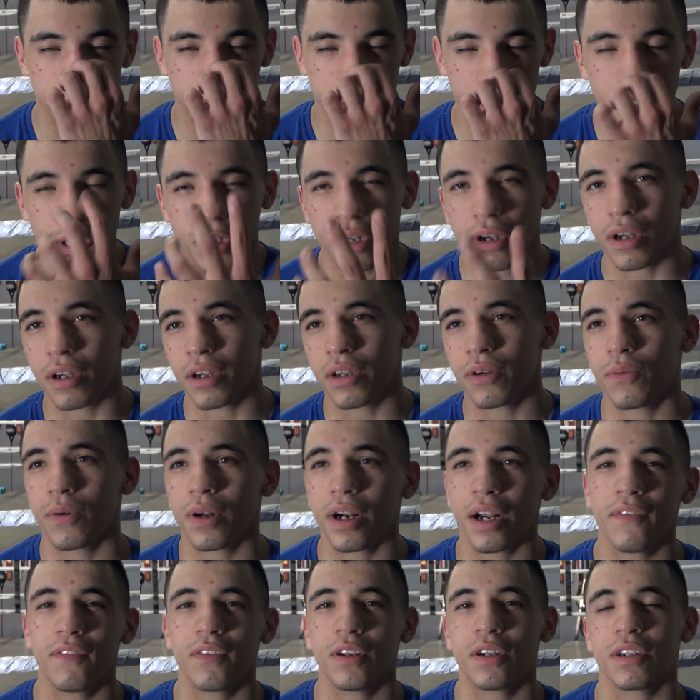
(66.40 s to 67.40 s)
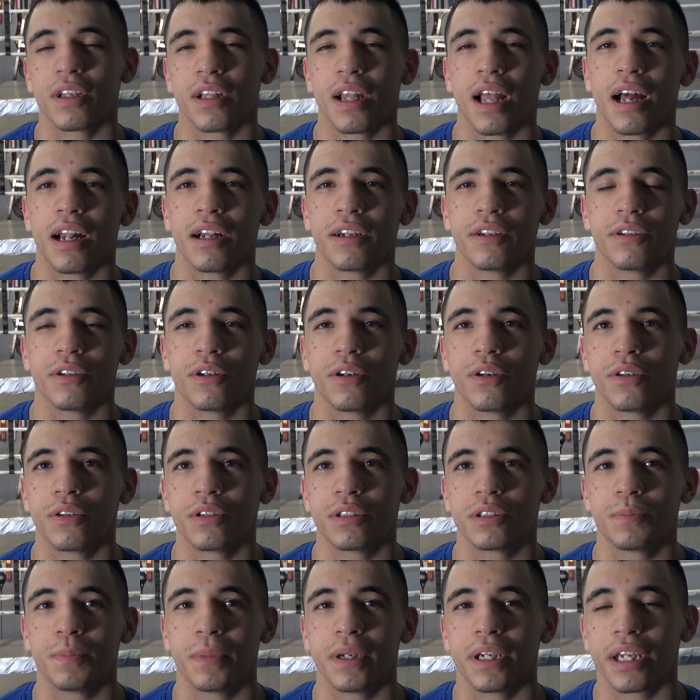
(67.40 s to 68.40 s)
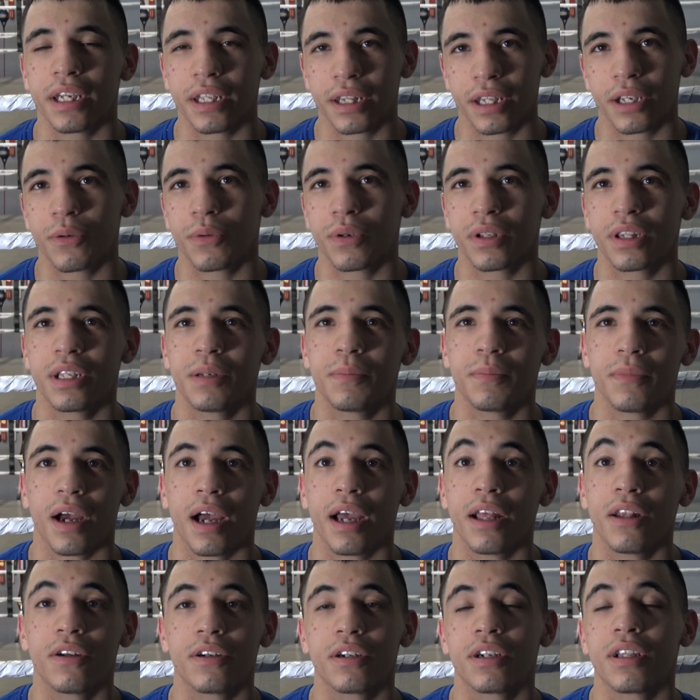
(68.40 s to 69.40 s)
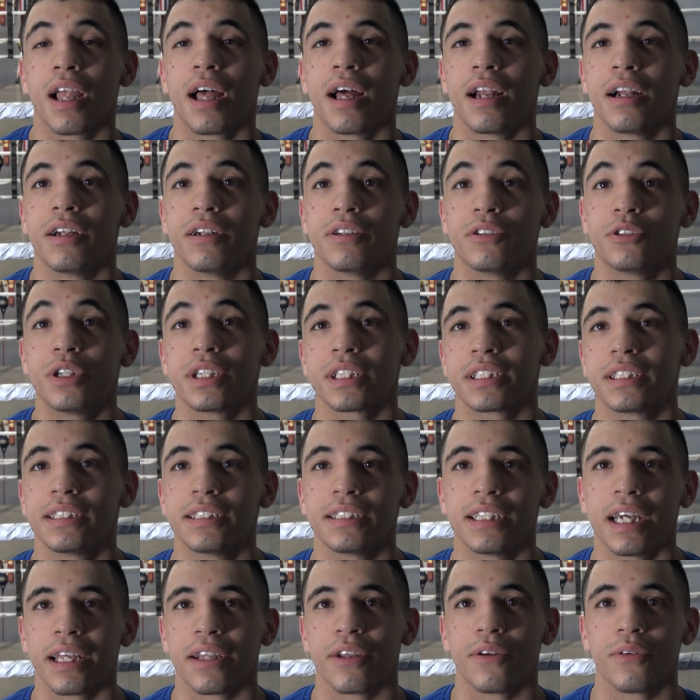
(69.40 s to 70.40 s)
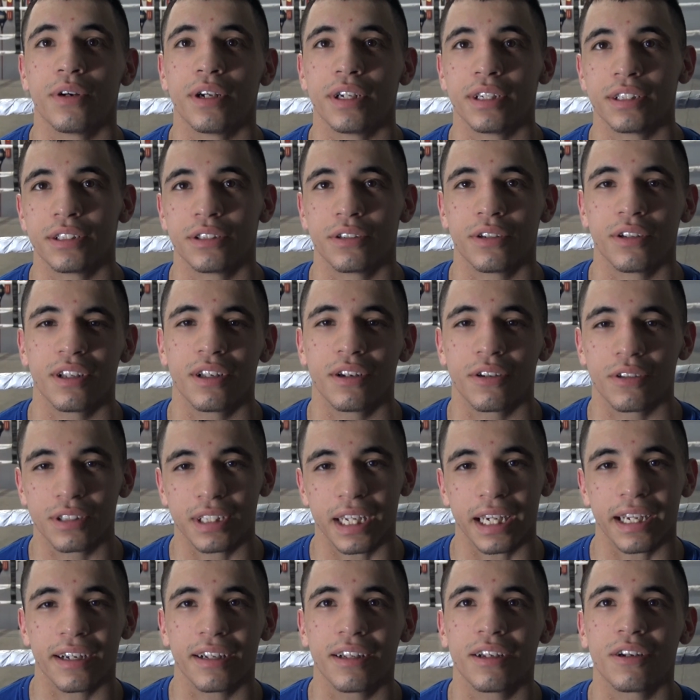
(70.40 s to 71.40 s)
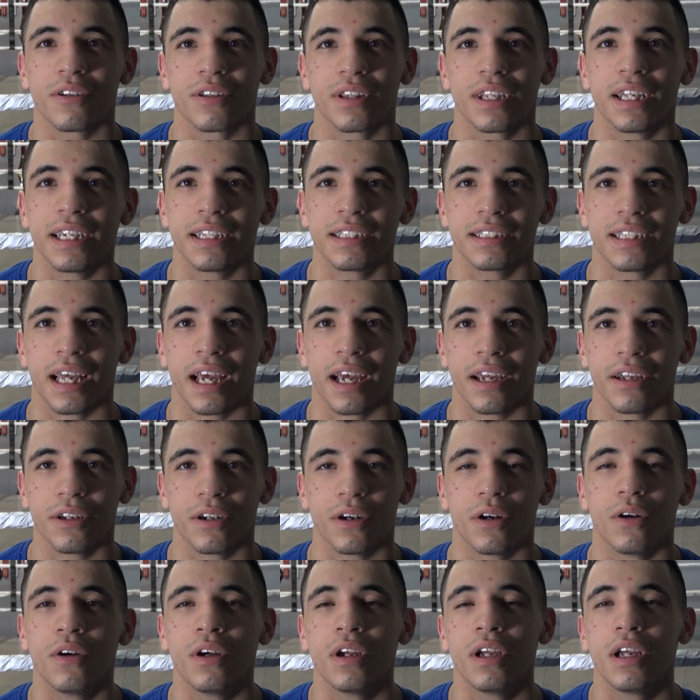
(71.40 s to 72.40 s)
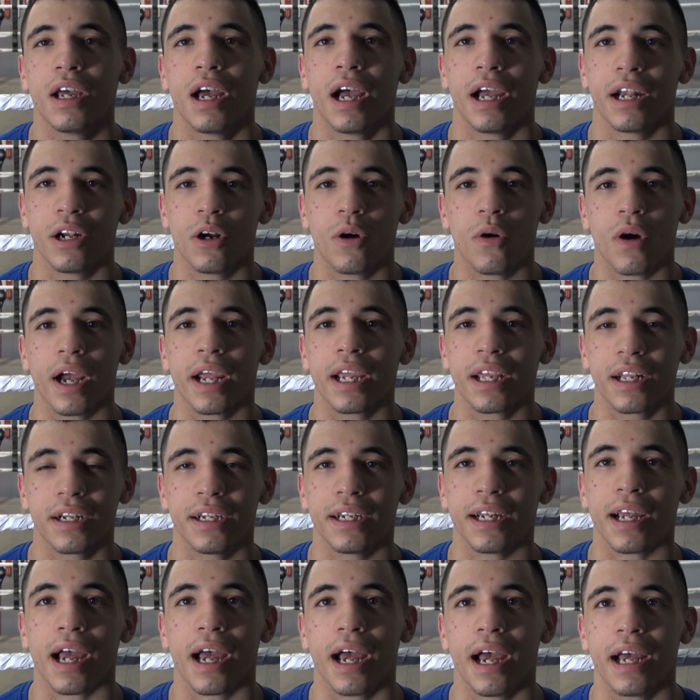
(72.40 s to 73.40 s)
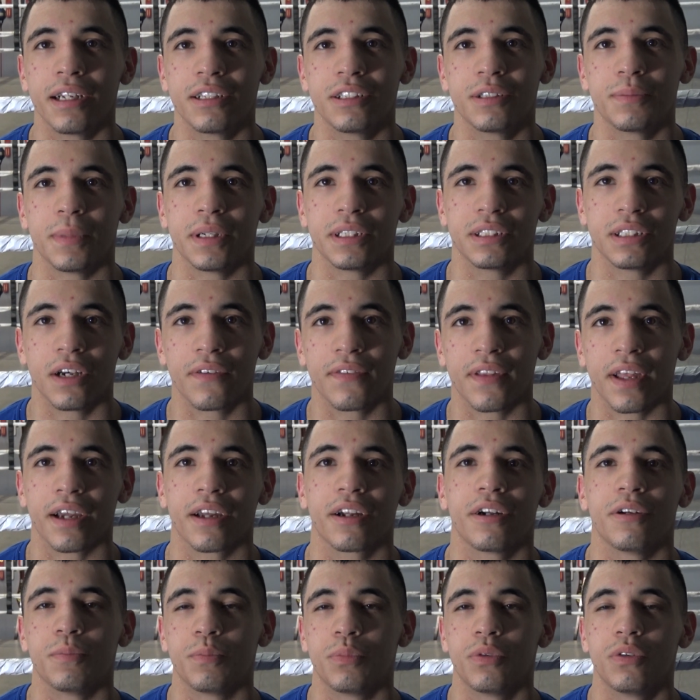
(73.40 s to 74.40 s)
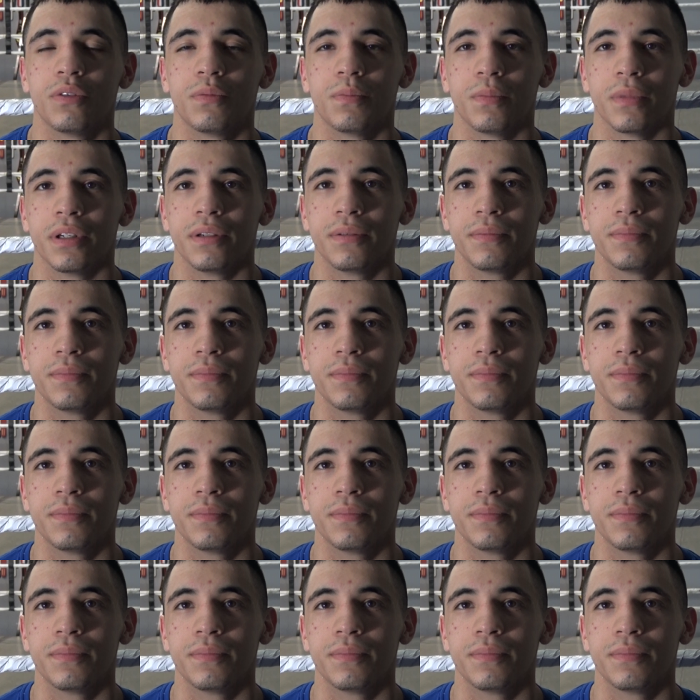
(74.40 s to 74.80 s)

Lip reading: What I've learned a lot, is being in there with him. I learned a lot of tricks inside the rings, little tiny little things that, I know I could add to myself that could improve me.